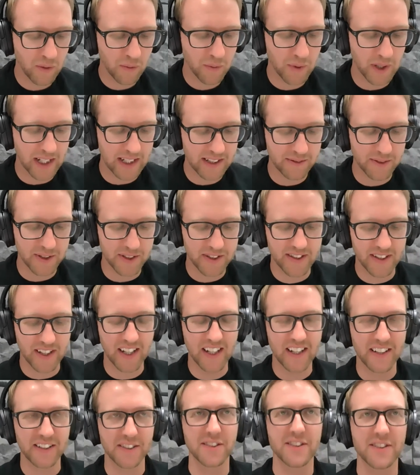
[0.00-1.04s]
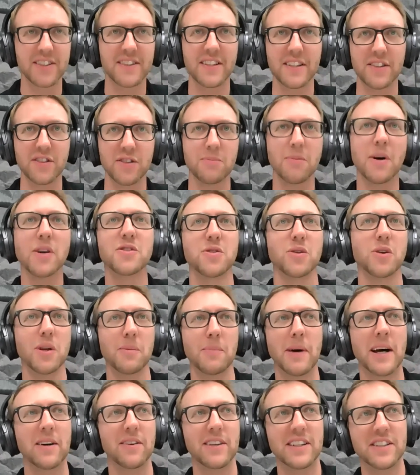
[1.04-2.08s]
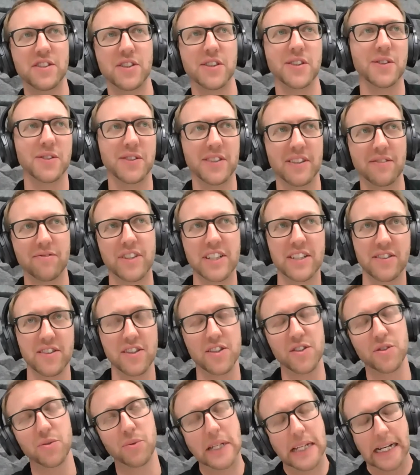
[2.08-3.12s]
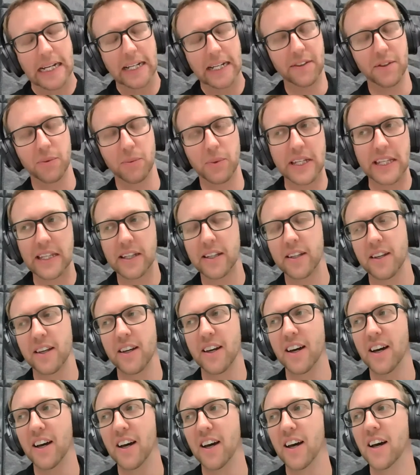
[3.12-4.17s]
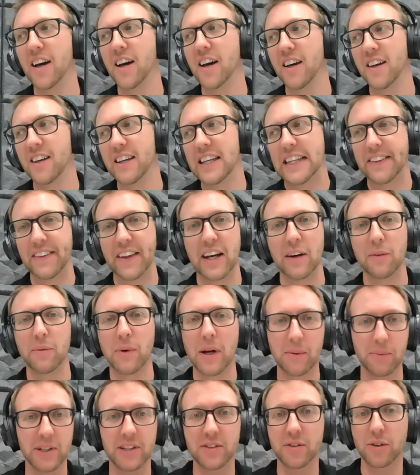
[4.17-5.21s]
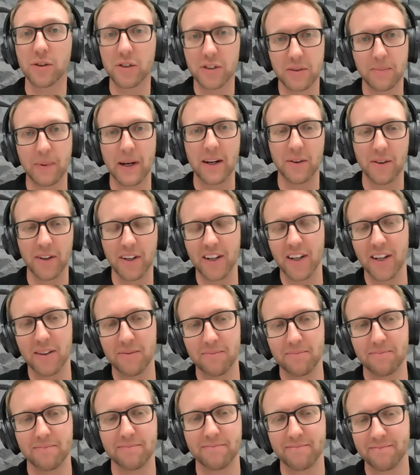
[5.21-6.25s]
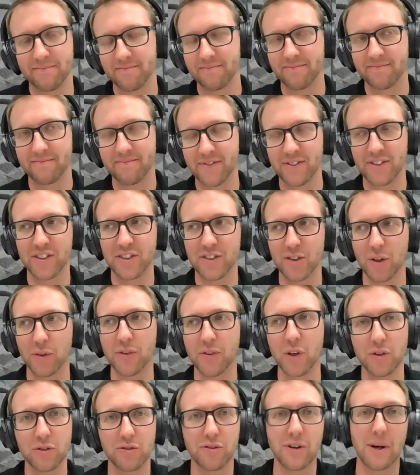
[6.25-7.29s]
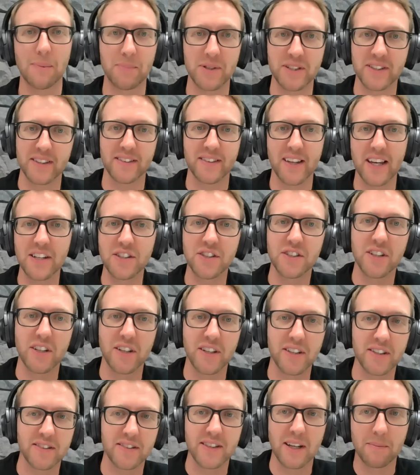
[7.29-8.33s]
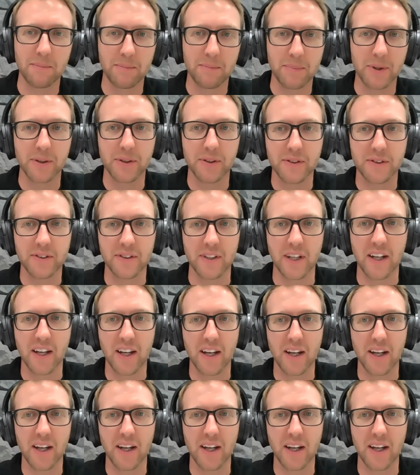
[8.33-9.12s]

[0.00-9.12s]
When I was used to teach a module about issues in research, we had a week in that where we talked about sort of underrepresentation and samples.